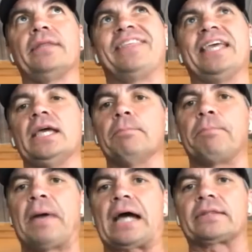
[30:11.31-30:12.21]
the
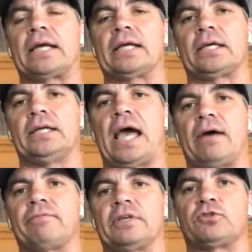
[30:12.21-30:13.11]
impact that it can
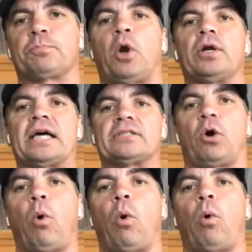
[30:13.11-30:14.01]
have as Spartan as a
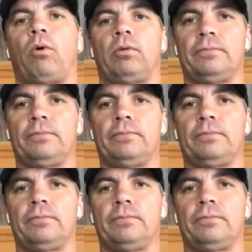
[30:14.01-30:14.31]
whole?